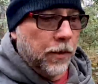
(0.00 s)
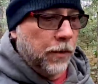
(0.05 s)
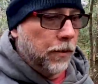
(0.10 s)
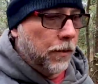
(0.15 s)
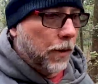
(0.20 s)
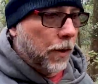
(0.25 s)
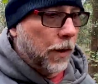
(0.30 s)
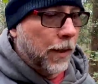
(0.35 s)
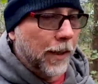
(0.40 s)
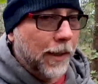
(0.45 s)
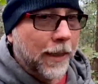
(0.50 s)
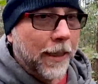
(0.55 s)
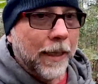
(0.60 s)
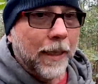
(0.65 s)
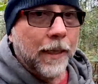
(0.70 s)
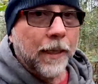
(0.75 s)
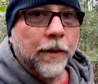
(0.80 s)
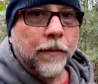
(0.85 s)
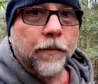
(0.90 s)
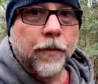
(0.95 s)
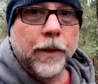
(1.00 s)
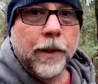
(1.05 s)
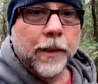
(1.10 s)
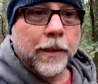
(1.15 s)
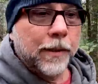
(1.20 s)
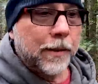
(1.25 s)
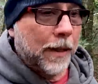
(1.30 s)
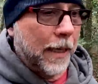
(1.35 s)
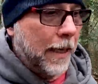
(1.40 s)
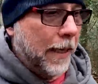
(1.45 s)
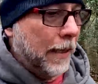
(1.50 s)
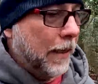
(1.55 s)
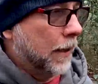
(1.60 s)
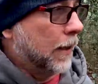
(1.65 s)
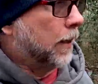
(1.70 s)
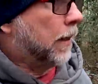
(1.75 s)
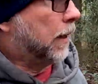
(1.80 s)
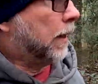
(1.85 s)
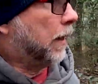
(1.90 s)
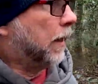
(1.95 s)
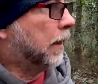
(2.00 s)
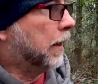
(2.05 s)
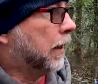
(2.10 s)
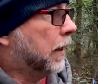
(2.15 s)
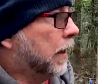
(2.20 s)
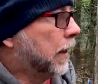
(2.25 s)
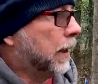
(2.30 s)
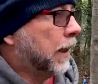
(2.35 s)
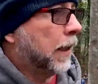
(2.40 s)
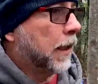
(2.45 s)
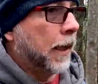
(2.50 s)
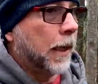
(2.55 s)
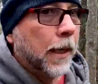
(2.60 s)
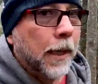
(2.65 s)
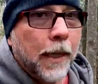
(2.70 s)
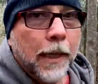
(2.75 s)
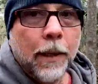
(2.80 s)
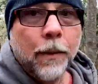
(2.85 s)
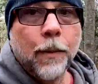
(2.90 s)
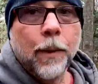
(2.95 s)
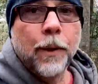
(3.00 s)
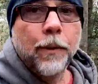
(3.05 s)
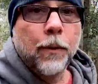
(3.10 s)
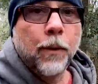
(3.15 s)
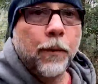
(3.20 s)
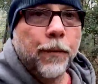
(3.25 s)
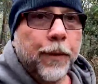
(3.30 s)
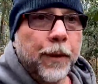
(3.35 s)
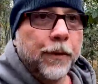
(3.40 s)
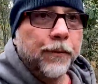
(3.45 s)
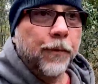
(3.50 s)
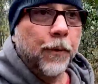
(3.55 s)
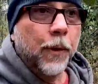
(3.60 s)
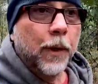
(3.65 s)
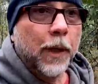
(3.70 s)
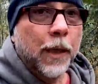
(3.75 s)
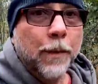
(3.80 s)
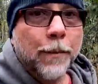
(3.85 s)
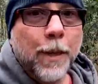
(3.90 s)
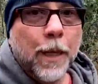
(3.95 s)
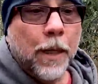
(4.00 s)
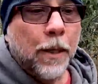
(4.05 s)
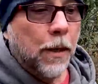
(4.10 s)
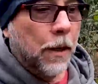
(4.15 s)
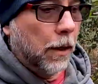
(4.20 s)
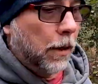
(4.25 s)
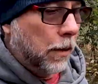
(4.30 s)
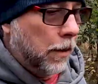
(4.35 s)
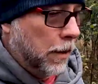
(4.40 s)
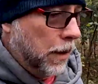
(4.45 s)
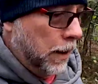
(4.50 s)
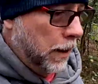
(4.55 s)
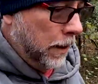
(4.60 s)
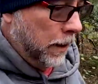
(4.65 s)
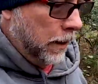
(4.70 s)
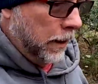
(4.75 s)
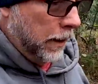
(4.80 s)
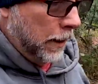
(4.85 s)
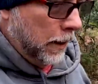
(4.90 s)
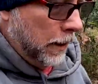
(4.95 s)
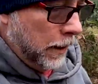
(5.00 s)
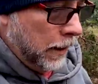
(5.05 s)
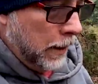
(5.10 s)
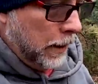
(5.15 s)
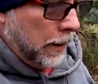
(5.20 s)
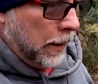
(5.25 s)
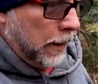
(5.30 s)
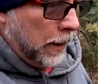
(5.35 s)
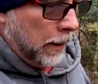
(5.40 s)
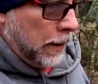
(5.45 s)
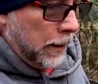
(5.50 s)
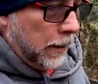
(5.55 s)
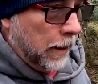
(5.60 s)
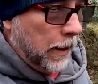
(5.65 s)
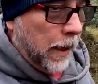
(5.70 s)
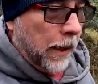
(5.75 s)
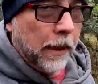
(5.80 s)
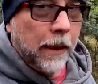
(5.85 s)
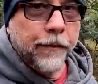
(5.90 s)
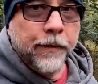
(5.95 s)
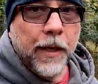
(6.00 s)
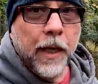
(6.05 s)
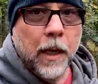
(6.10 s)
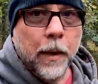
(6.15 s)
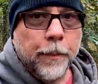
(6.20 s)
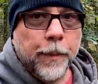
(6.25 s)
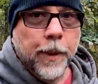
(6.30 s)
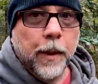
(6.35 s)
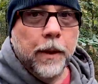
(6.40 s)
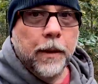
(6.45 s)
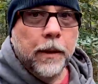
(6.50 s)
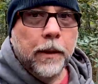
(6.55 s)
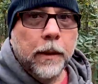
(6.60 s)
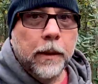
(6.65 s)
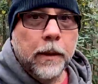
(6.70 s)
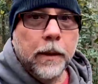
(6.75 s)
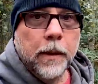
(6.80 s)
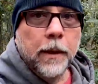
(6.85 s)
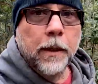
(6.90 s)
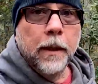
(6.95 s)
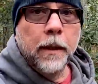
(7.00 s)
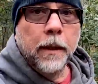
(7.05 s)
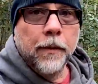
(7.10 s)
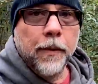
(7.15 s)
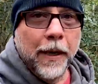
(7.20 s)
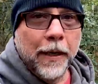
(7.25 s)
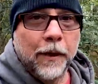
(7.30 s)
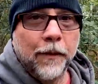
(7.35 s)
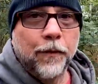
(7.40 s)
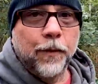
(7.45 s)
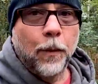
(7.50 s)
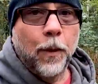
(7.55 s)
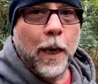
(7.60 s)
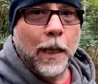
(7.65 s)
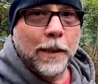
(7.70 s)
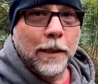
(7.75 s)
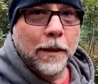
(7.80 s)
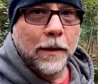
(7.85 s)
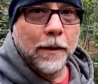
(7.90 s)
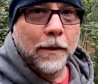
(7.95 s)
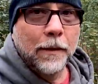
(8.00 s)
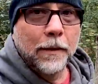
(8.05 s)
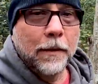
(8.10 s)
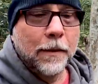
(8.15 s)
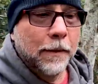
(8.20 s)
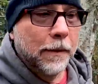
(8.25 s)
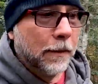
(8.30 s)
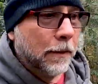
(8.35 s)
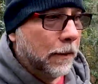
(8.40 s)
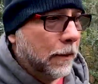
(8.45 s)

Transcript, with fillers: you are in need of real estate anywhere in Northeast Florida, give me a call. I'd love to help you. Thank you for watching.